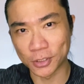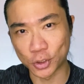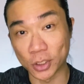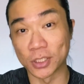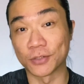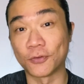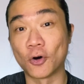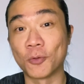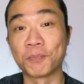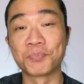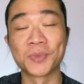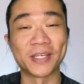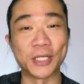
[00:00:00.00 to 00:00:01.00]

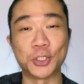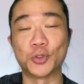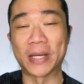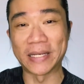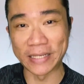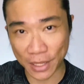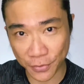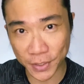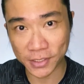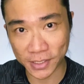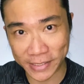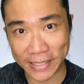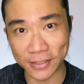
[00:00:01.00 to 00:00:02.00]
transform into another
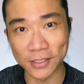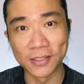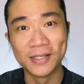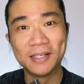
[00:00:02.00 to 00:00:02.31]
set